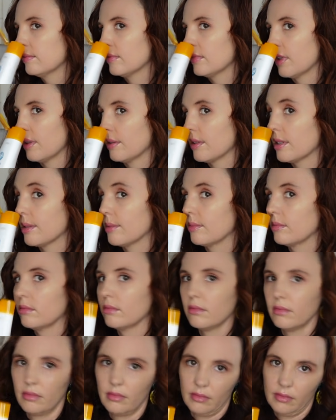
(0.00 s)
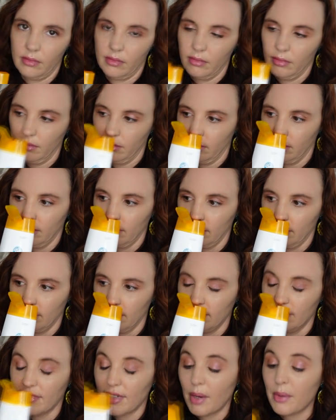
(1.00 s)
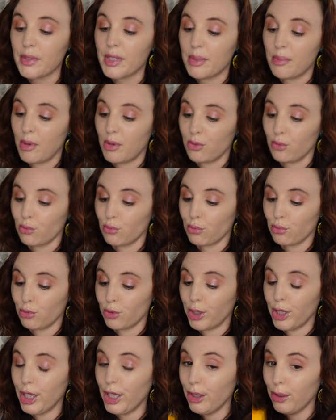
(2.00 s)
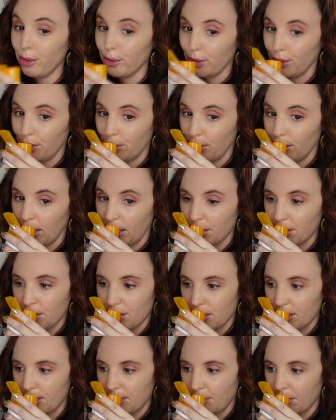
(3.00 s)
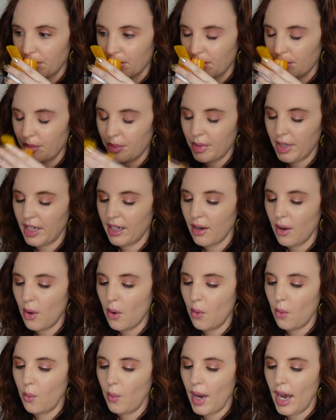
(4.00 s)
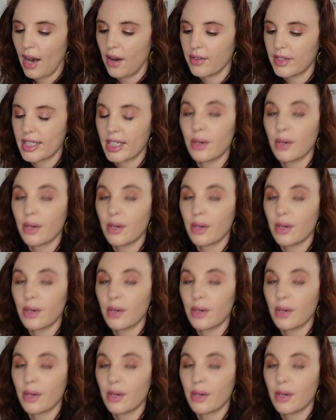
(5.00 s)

Don't, that one smells real good. I should have smelled some, but oh wow.